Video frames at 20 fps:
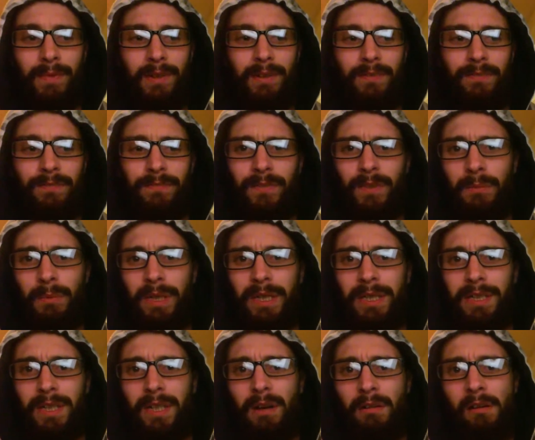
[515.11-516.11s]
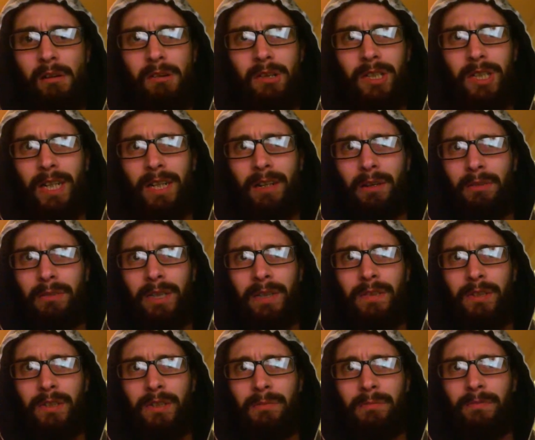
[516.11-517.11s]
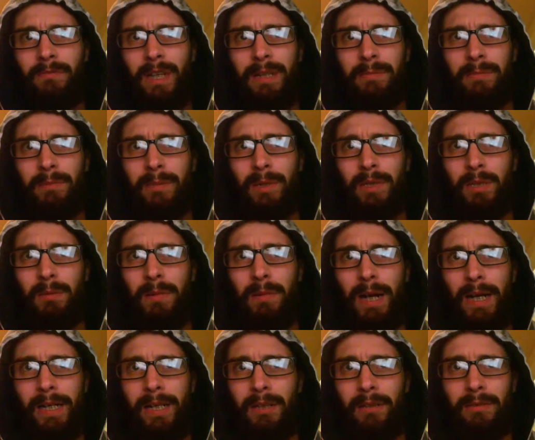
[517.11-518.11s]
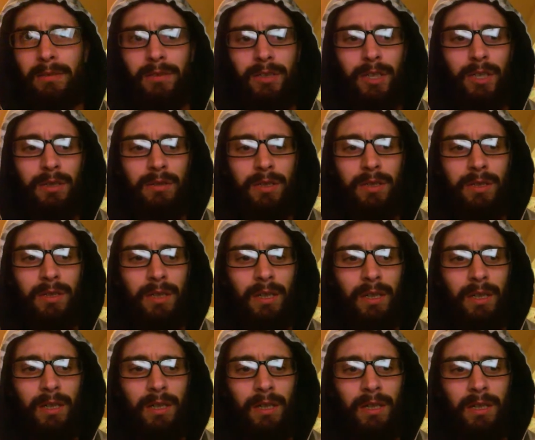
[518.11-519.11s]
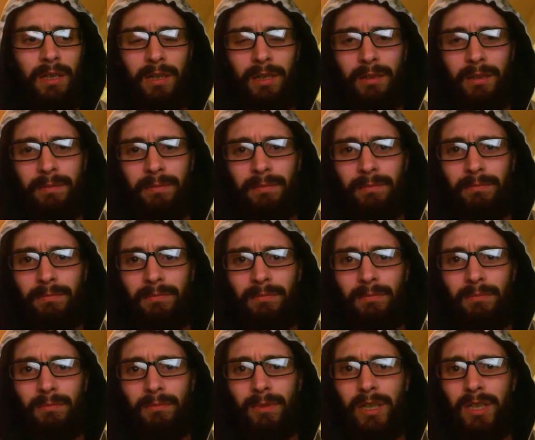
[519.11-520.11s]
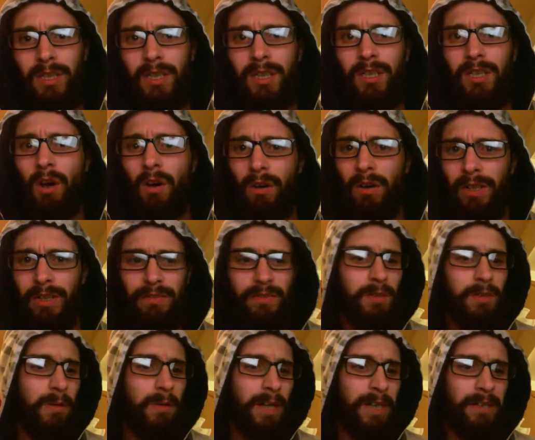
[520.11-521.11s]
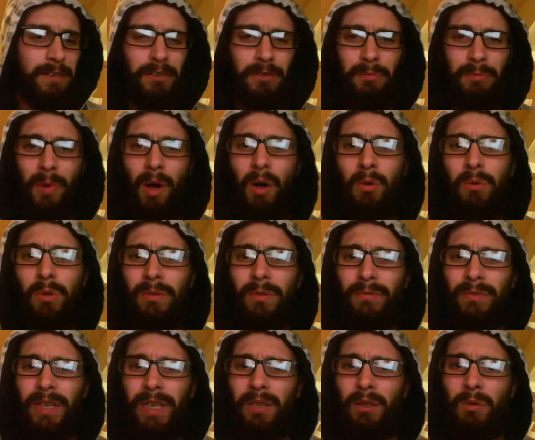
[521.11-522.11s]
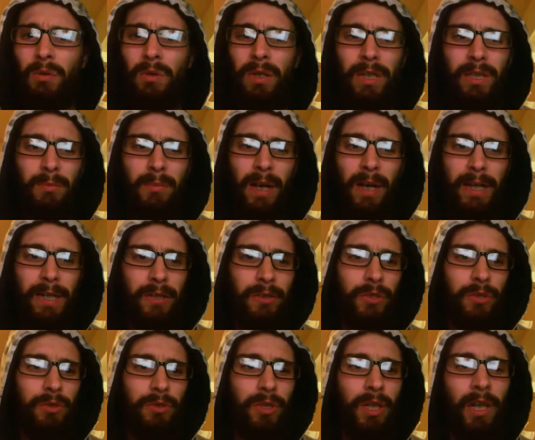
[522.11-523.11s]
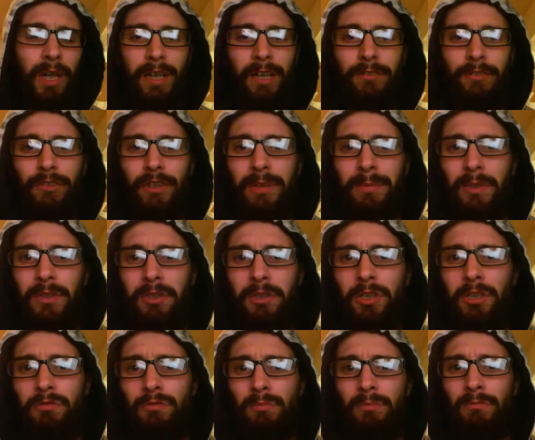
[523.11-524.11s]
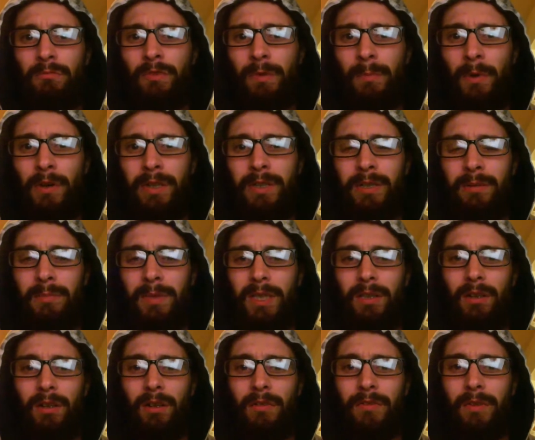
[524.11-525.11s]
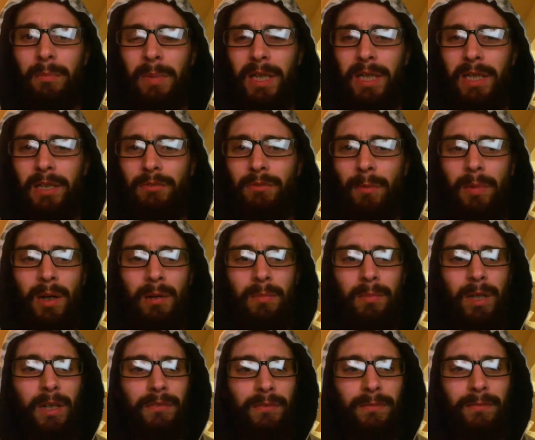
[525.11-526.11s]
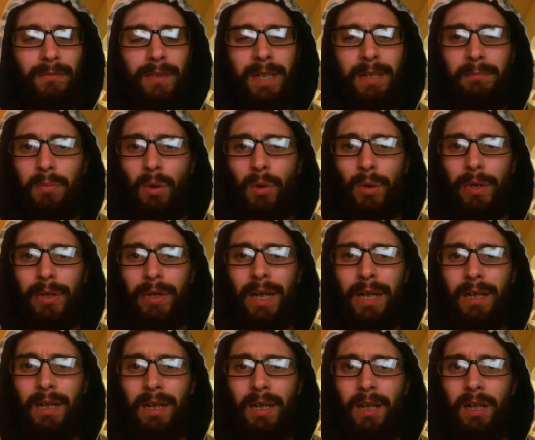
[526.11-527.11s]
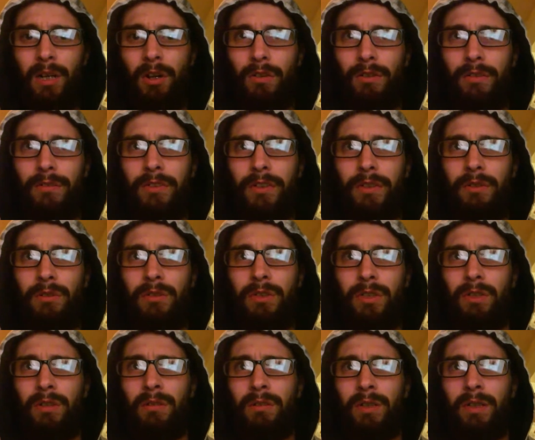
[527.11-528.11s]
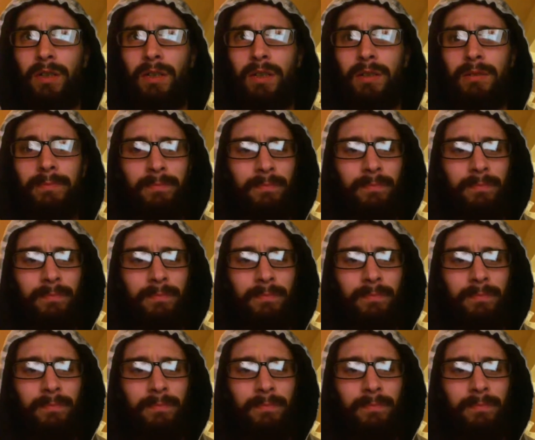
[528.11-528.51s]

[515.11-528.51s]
a few weeks ago I was saying I'll never vape a tobacco juice this is kind of a tobacco juice, but I wouldn't really call it a tobacco juice. It very much is, reminds me of the Peach Republic from Vape Boy that I reviewed not so long ago.